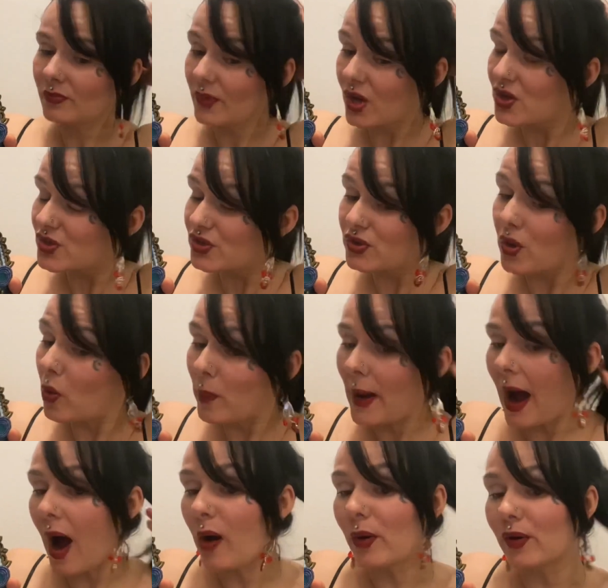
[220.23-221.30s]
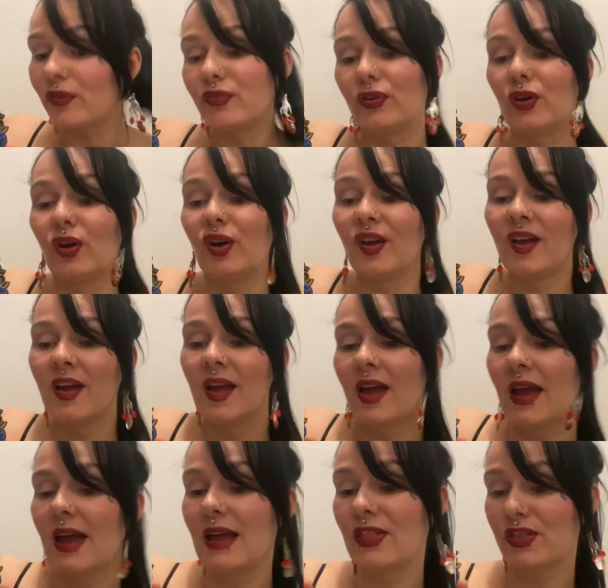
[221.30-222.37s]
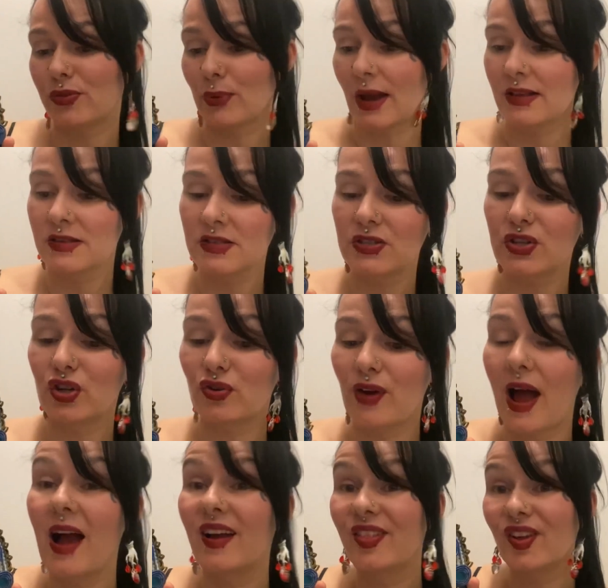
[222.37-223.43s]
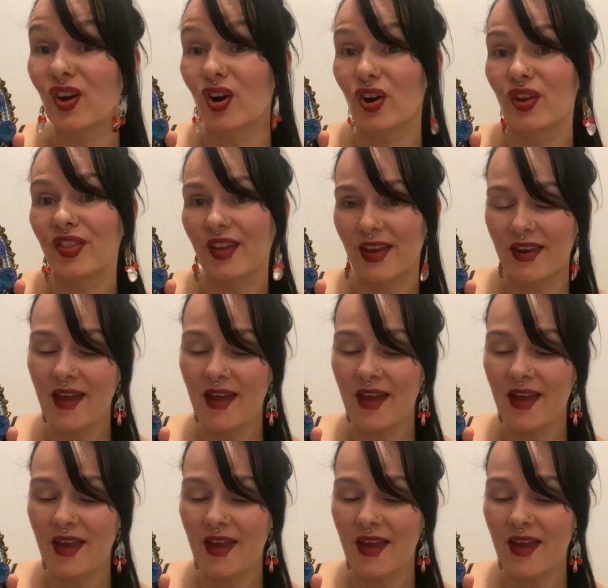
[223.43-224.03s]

So powerful, it threatens to crack the earth in